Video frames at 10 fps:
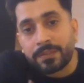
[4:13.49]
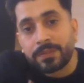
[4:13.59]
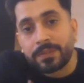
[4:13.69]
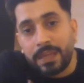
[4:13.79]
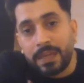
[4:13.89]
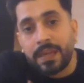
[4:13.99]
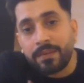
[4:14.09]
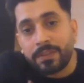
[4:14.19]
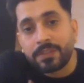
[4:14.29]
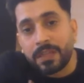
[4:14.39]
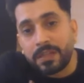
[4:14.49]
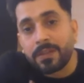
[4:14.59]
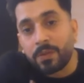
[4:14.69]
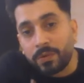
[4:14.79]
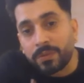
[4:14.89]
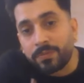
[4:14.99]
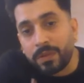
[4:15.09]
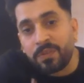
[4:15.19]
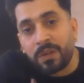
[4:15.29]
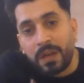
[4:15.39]
So there we gelled a lot.
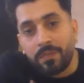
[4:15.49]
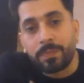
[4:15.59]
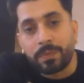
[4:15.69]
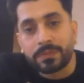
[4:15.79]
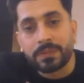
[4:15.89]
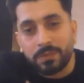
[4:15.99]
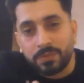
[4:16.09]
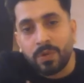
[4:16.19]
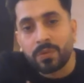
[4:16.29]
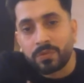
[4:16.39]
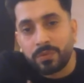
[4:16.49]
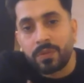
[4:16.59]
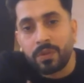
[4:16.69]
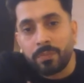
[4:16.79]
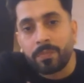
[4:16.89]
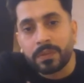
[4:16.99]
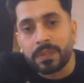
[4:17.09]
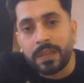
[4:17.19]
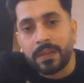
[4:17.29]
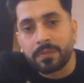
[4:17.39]
When you have a person you talk to in your
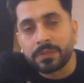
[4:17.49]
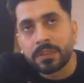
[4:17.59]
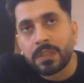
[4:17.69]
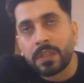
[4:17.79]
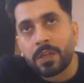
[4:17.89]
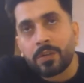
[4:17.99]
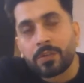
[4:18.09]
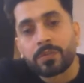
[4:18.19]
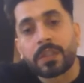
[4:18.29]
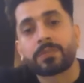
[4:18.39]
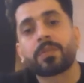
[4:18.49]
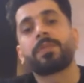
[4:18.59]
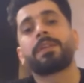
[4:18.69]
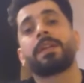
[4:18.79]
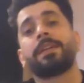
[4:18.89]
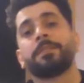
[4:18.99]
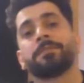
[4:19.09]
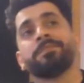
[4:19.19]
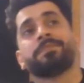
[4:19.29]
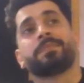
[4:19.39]
mother language, so that's what we did.
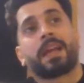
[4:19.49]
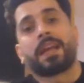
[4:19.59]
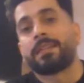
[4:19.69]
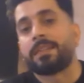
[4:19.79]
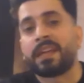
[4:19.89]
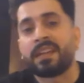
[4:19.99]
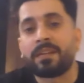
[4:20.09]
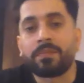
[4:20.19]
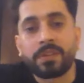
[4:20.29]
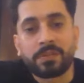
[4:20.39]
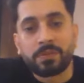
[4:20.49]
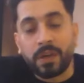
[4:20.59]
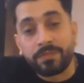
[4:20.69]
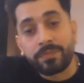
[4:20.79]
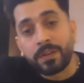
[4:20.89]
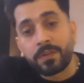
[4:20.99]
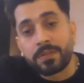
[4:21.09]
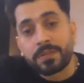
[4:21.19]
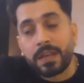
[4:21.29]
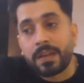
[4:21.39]
And then we used to have fun
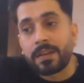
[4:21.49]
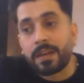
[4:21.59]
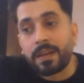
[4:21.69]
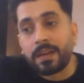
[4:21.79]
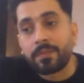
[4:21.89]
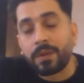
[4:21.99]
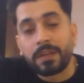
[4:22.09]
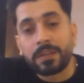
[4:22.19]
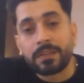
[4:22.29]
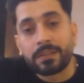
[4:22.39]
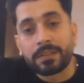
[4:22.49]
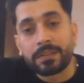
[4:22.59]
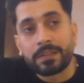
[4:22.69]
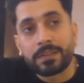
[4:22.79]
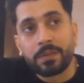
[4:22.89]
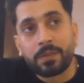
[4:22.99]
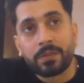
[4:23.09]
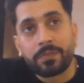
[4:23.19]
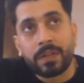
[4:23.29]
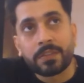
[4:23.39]
on set, and while you know
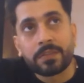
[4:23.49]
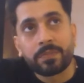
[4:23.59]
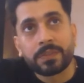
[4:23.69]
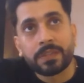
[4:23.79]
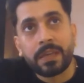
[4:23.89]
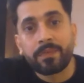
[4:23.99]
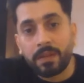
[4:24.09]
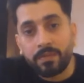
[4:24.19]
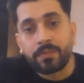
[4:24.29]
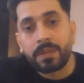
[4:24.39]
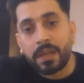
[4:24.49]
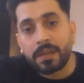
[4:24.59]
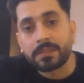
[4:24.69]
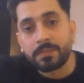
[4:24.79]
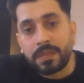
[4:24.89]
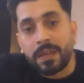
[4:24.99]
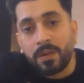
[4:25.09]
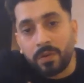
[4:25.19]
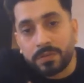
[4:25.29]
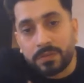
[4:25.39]
the friendship was like whenever we had some
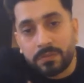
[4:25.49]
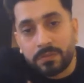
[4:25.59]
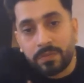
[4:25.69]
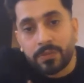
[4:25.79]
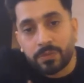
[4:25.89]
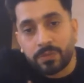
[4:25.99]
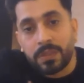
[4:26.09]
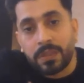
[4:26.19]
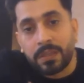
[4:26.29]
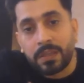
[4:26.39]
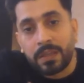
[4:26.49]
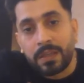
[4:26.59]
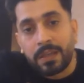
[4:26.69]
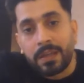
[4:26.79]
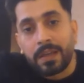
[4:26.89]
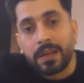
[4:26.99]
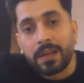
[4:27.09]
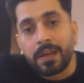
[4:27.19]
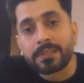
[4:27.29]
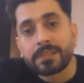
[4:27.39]
dialogues we were shooting
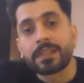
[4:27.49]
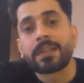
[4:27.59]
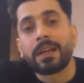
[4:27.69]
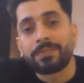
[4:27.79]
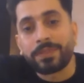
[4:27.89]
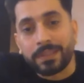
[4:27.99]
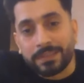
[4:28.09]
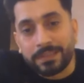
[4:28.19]
i started laughing